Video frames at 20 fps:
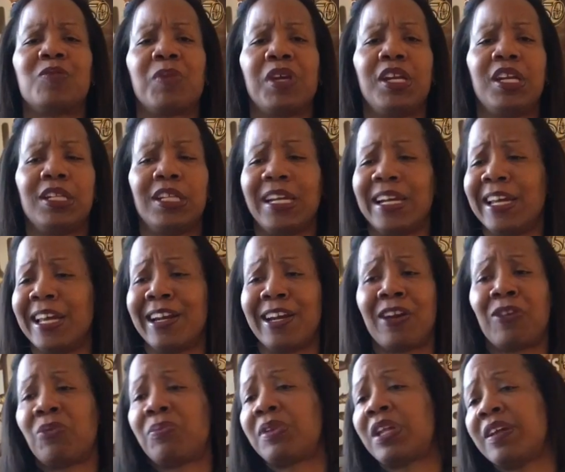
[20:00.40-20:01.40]
meaning that again, I
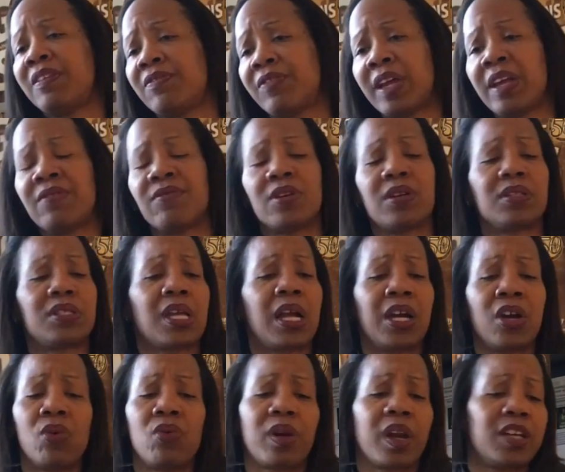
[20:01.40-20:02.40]
don't play favorites. I
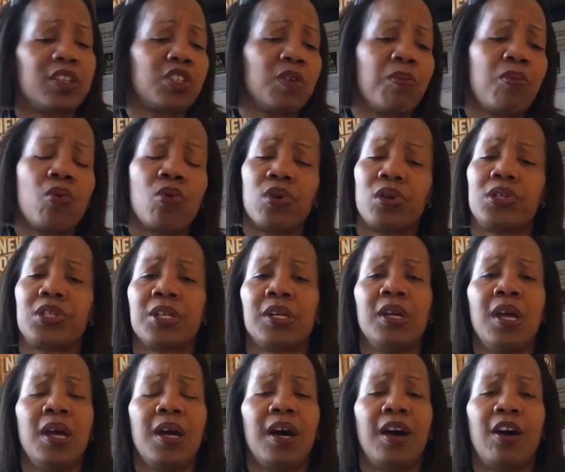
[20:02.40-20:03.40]
go and I support.
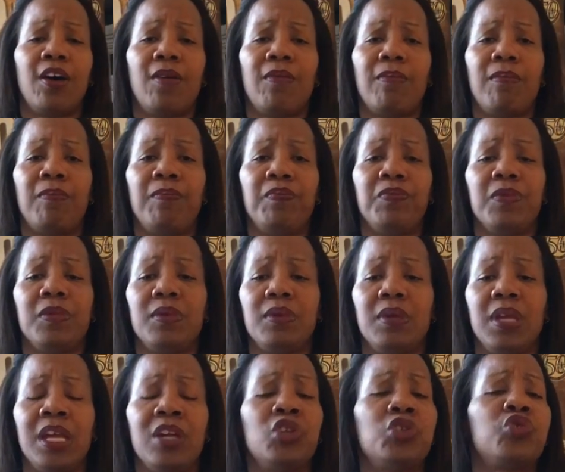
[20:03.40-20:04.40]
Um,
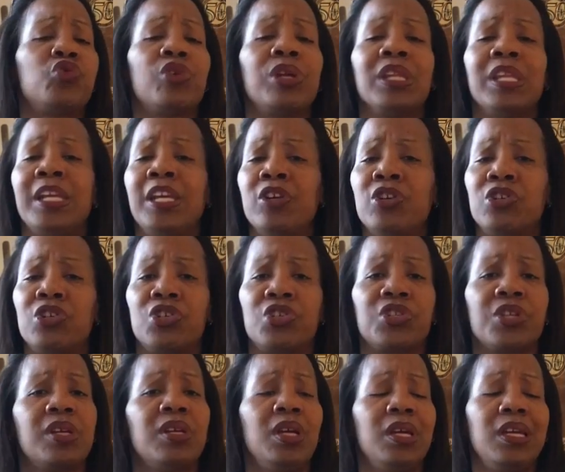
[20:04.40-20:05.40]
industry leaders,
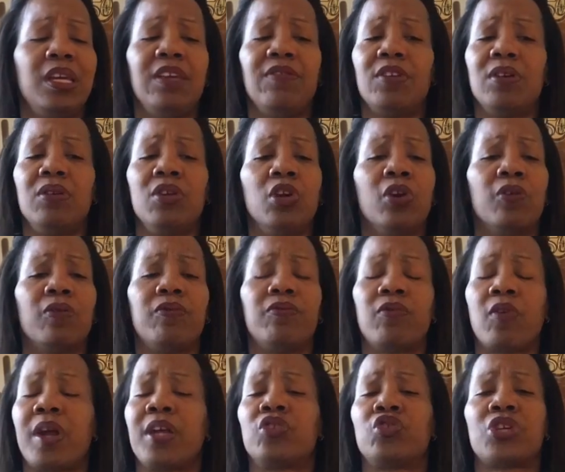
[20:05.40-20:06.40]
even you know
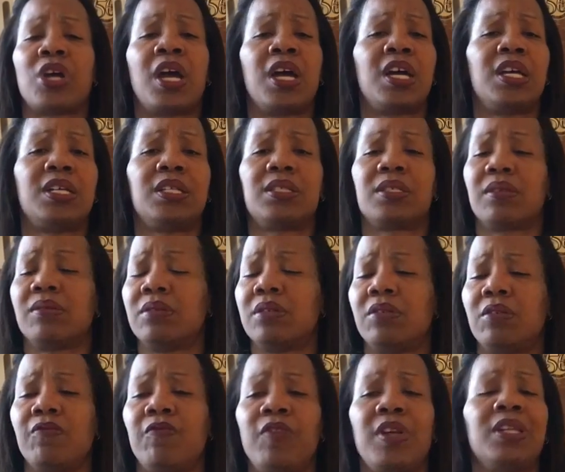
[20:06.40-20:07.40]
franchise and
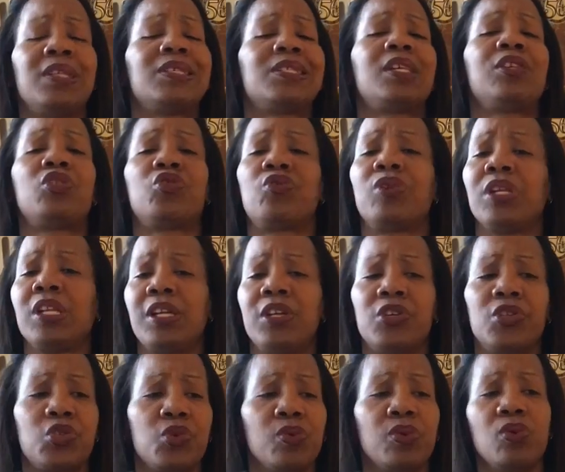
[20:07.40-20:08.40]
fitness industry
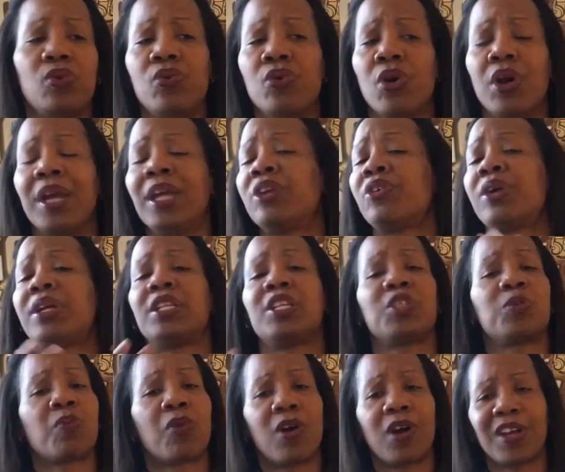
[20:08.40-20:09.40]
leaders who, who are entering this
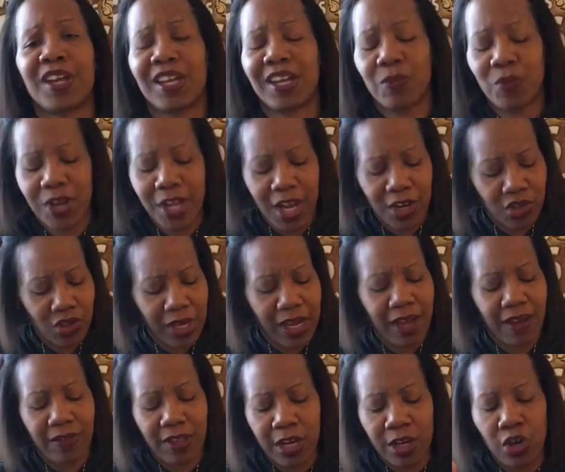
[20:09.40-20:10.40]
market, and we actually
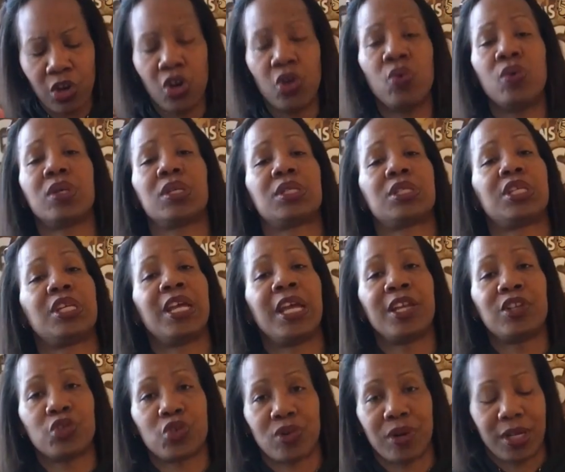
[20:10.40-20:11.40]
have the newest
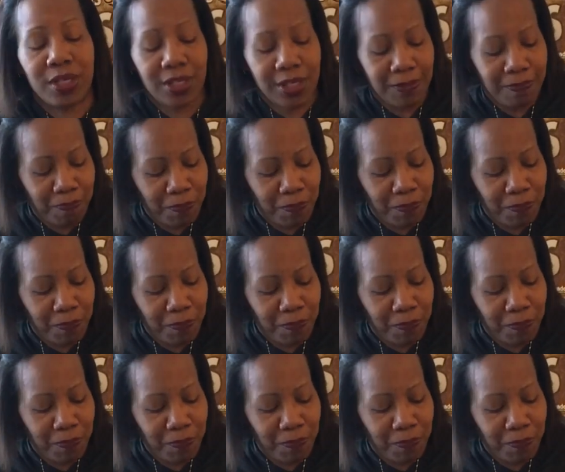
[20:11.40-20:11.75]
entrant